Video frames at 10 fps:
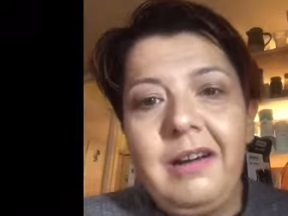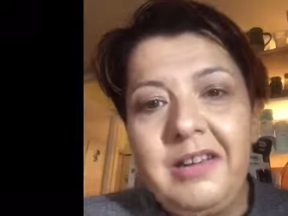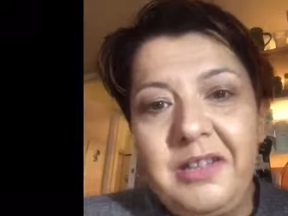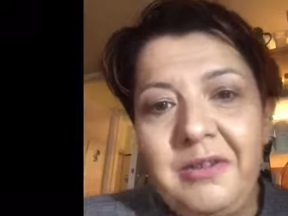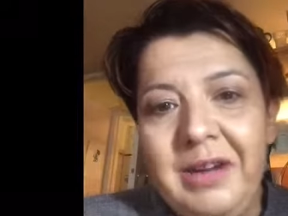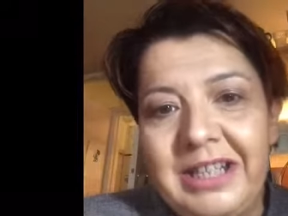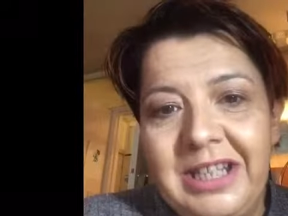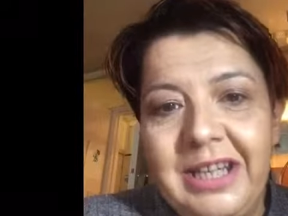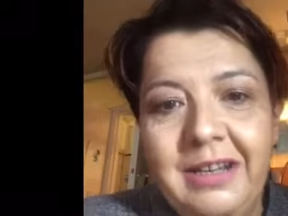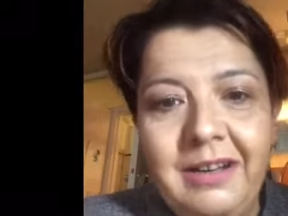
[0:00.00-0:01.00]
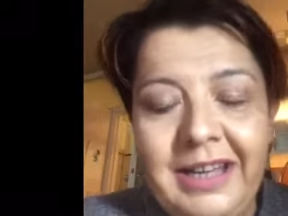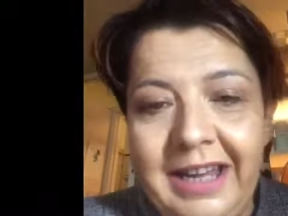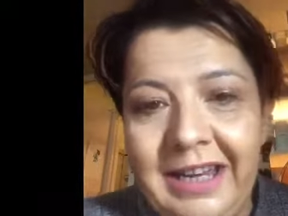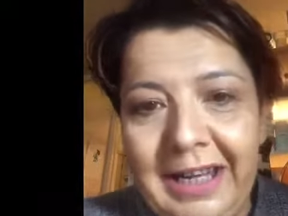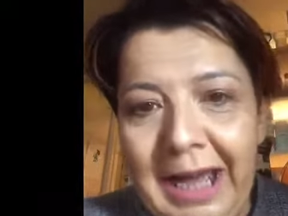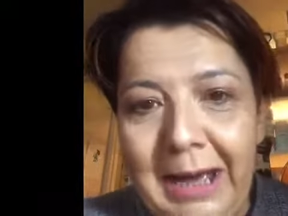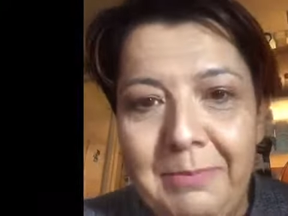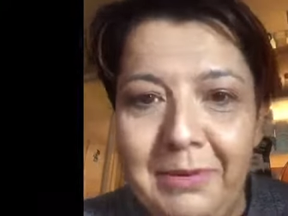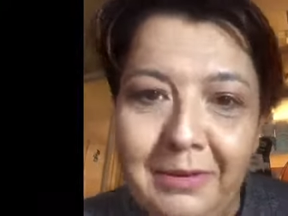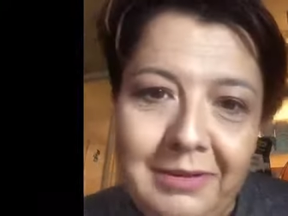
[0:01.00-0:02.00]
I do actually, I get in a
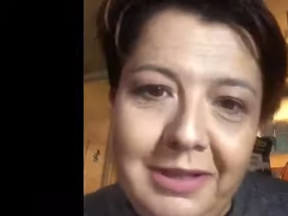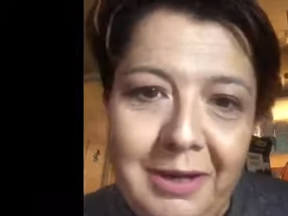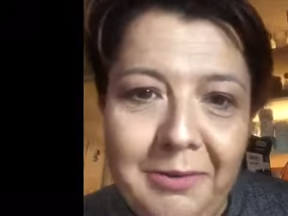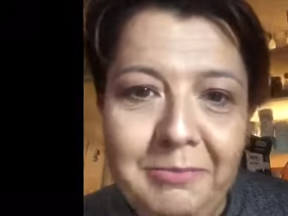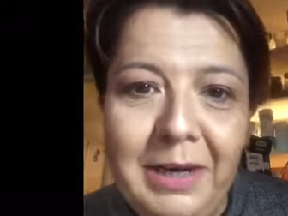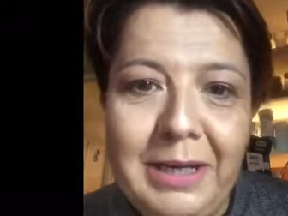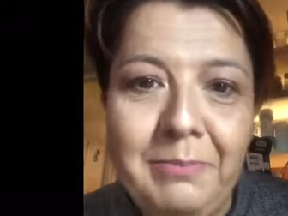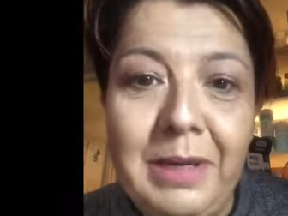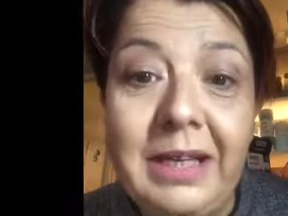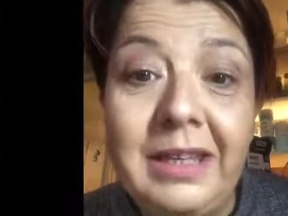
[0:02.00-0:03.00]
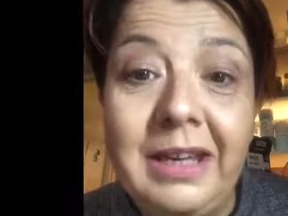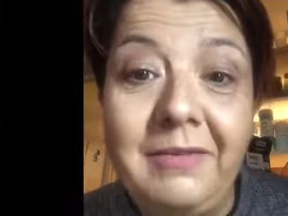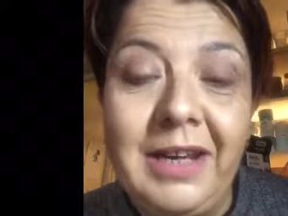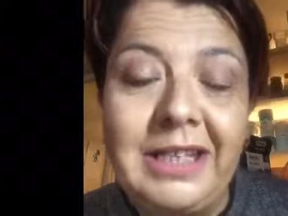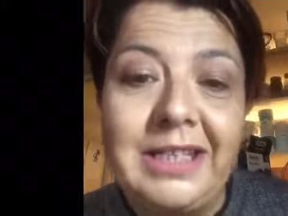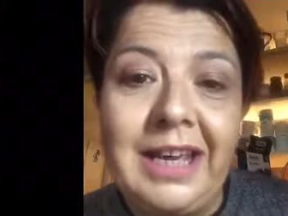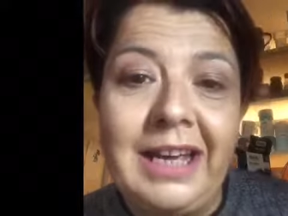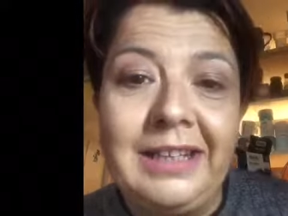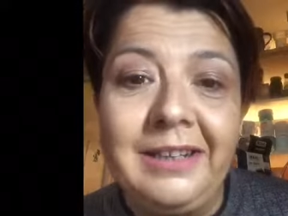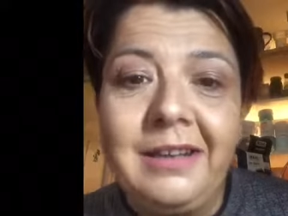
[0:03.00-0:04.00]
cab and, you know, make a big thing of it.
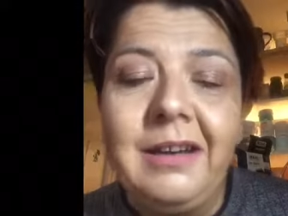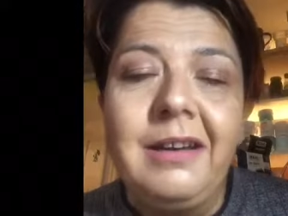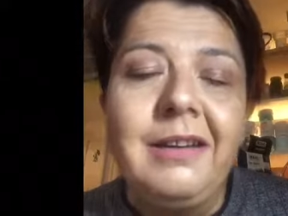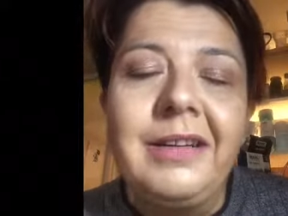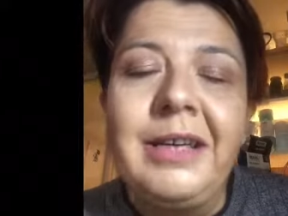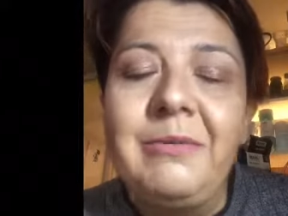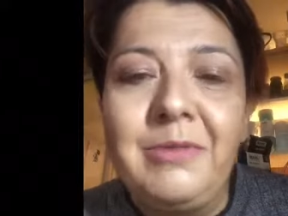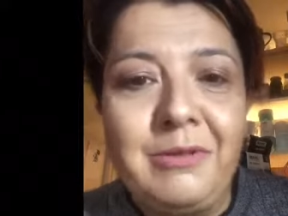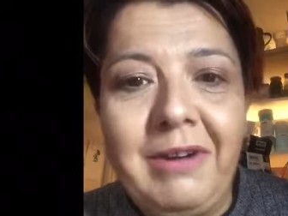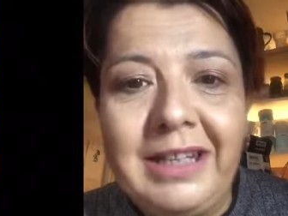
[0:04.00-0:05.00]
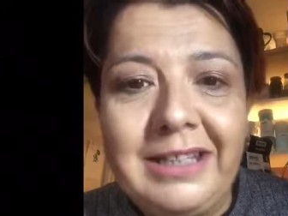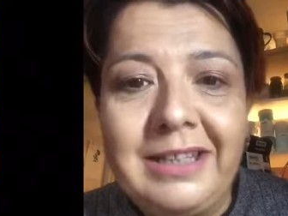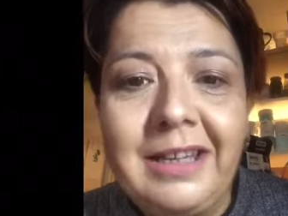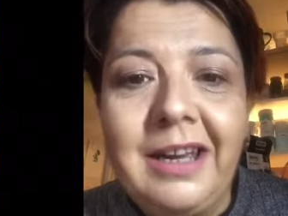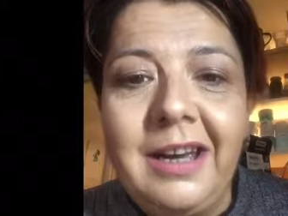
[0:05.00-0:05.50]
And it was great.